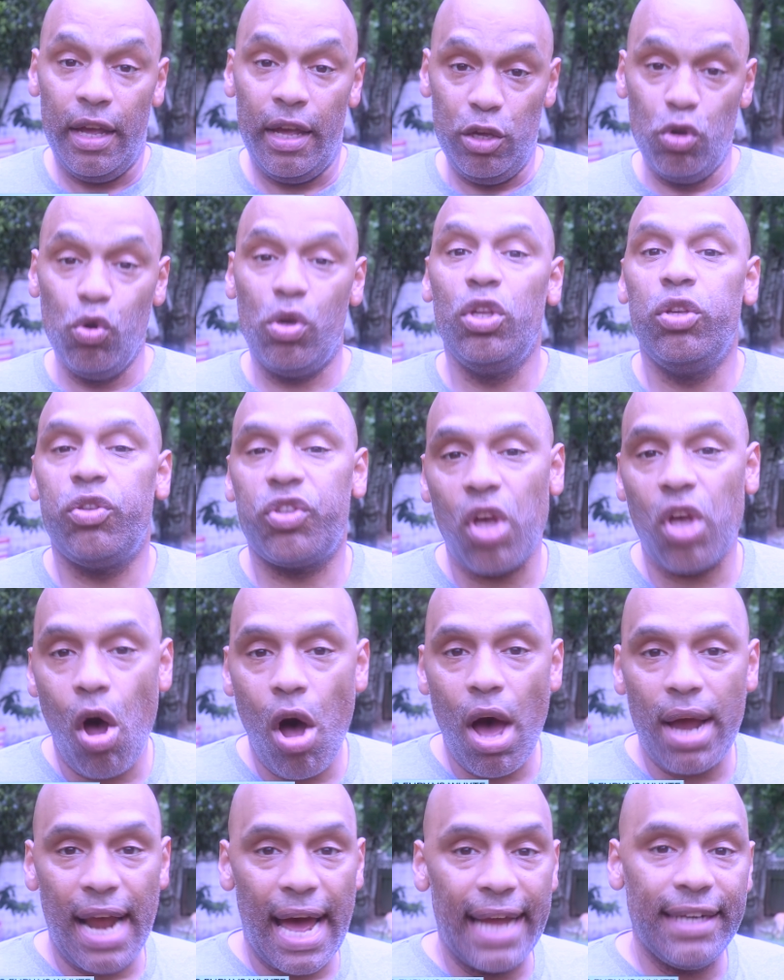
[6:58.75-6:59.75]
You
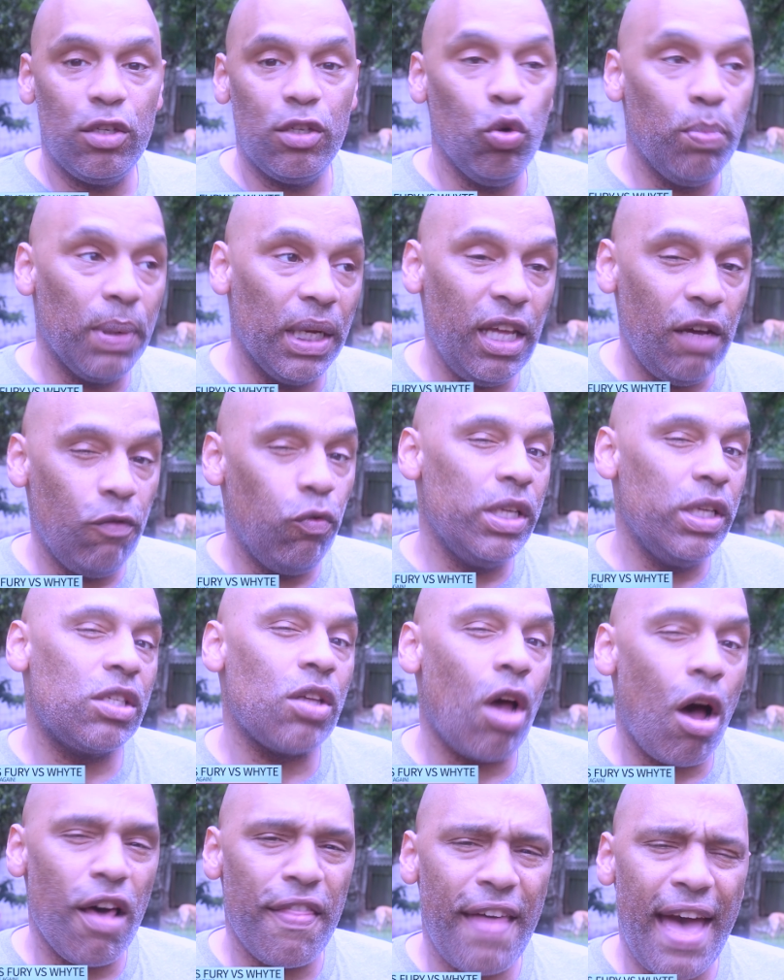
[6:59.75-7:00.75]
saw it. I do believe we
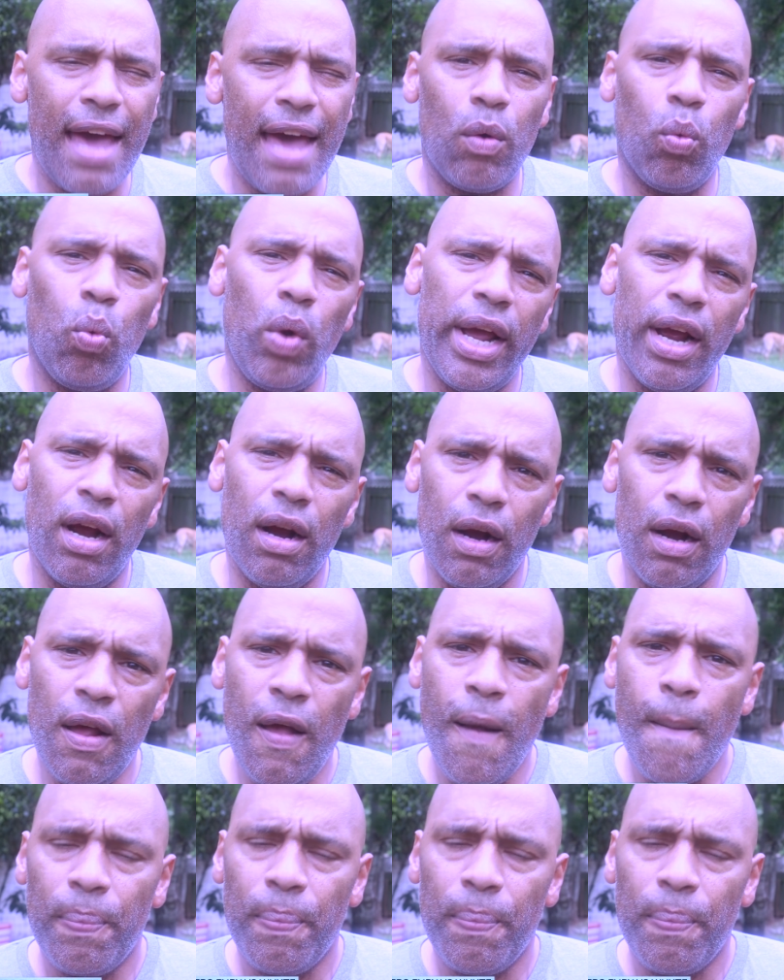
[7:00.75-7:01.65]
saw that where